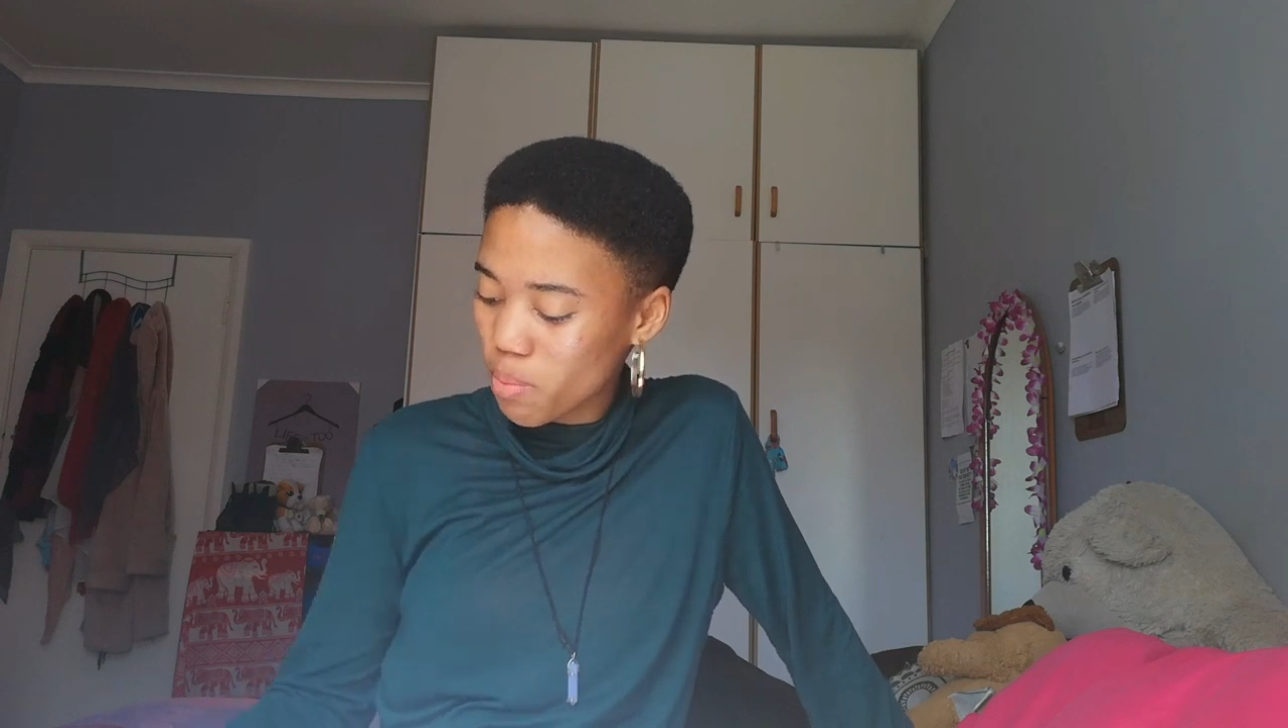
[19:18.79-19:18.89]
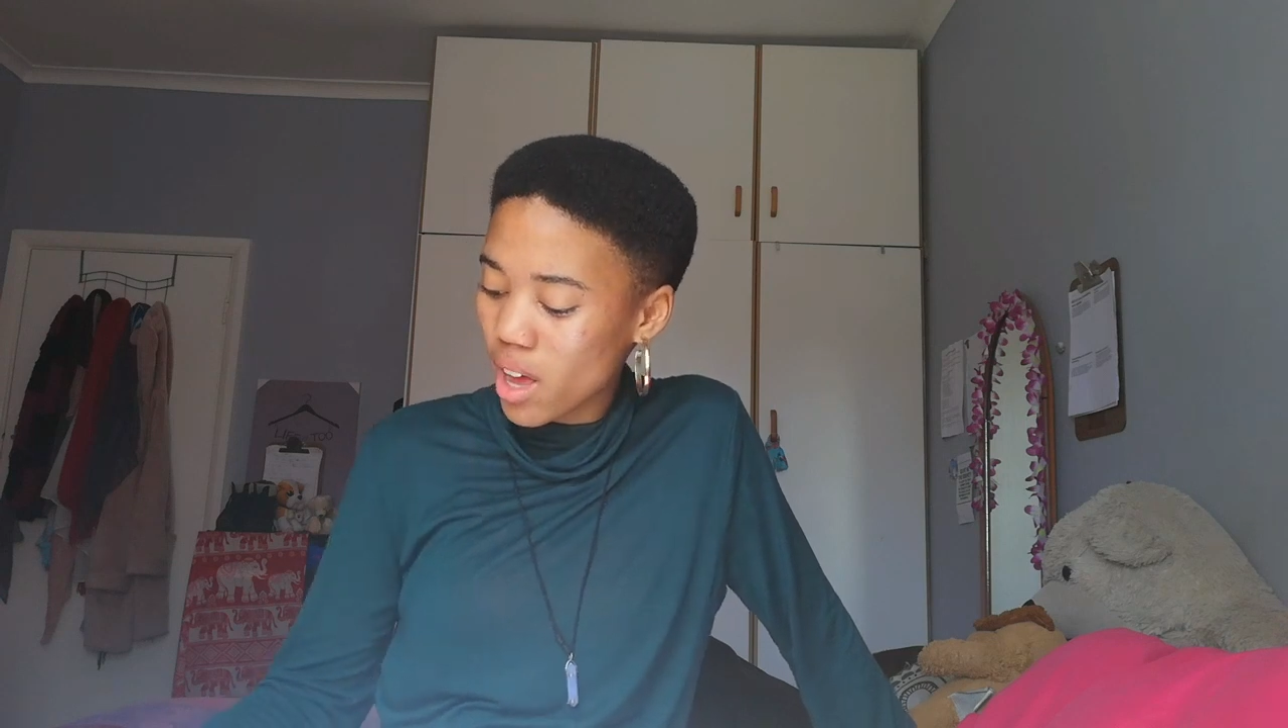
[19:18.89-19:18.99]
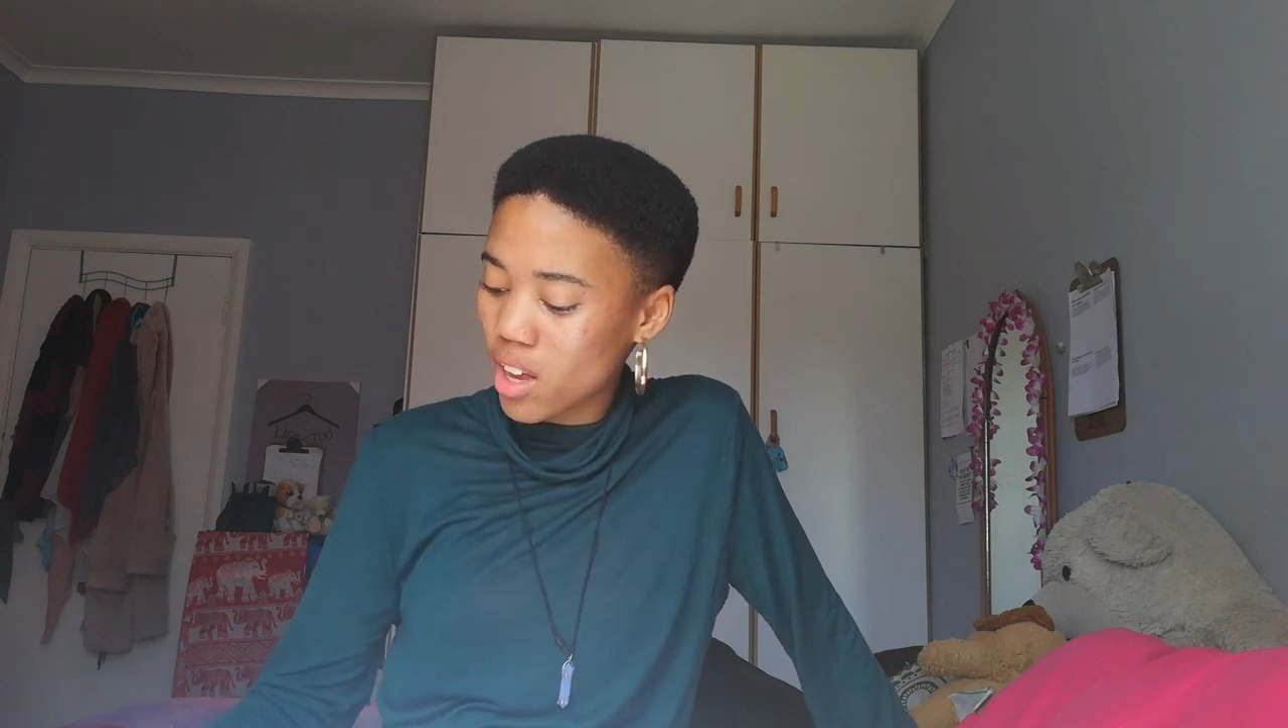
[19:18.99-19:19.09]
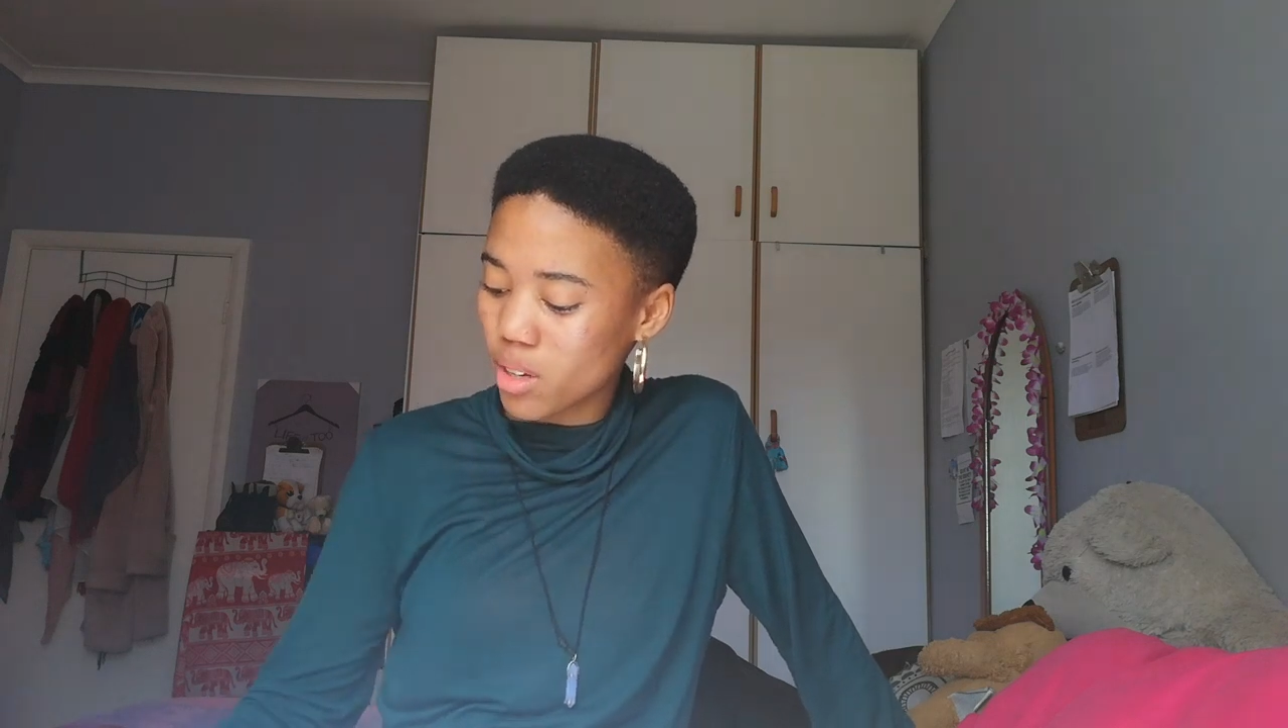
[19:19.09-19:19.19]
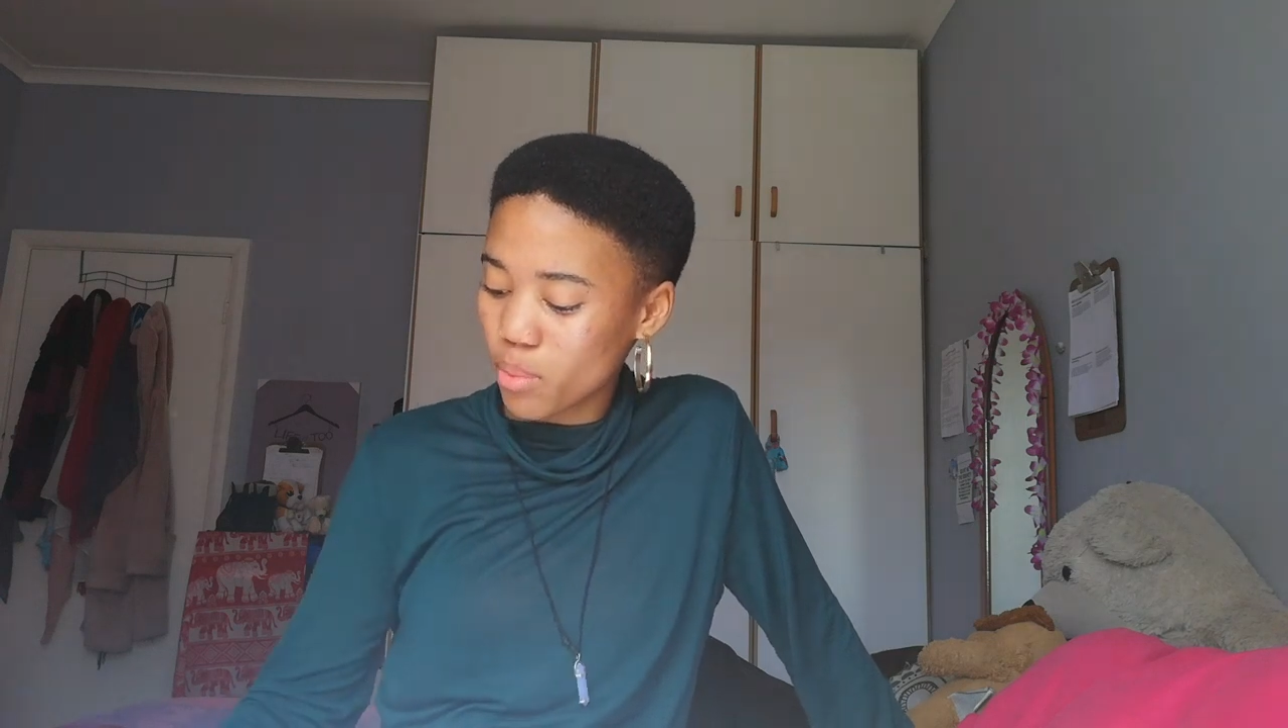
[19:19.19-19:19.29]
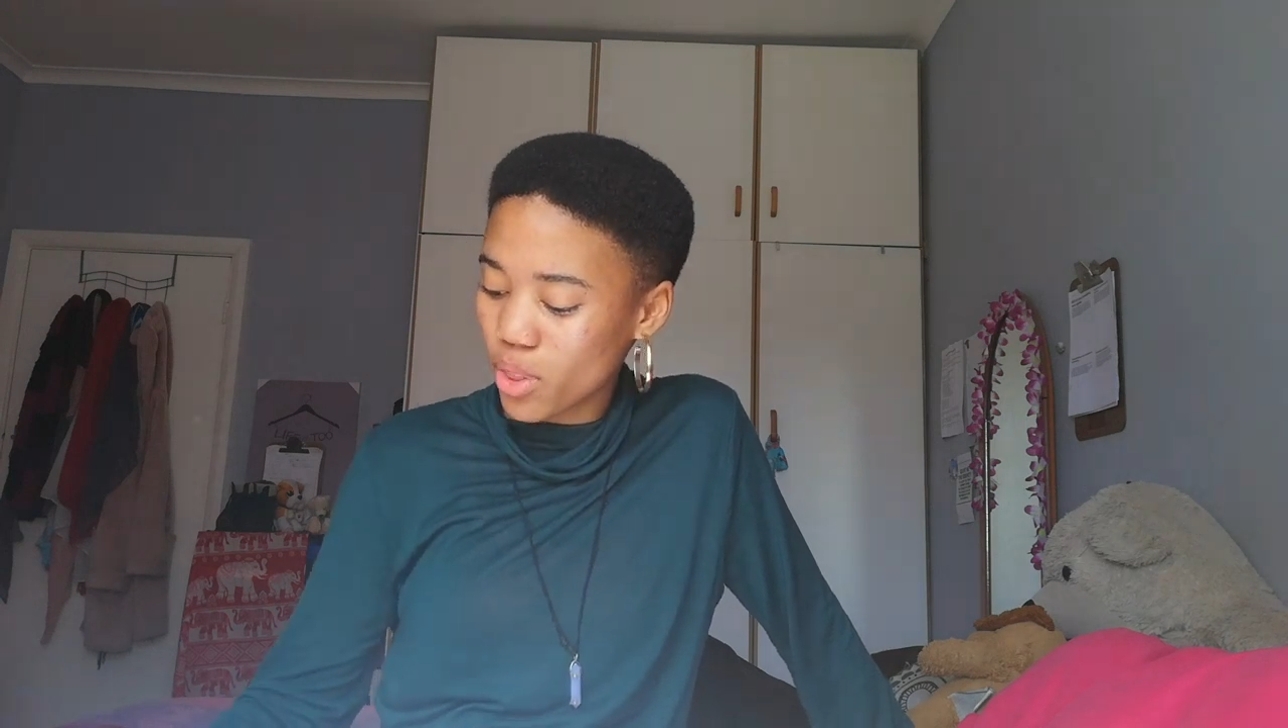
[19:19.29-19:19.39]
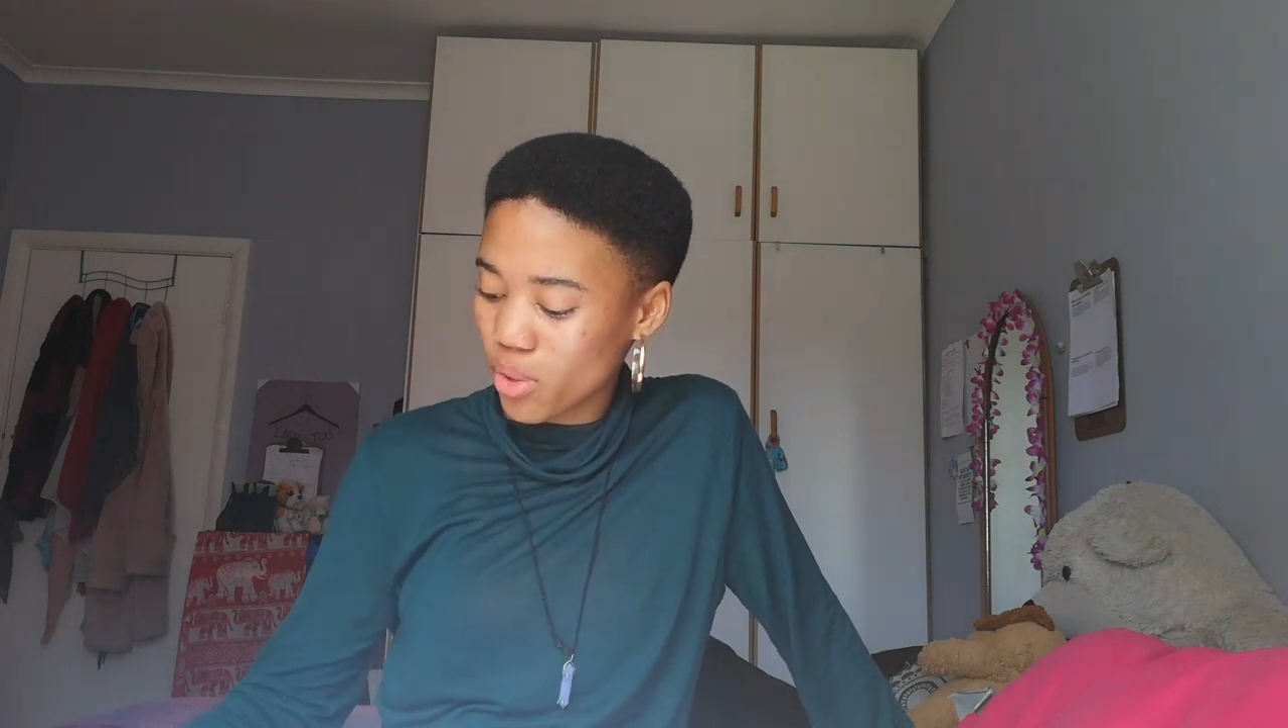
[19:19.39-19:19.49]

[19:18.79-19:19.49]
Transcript: pile number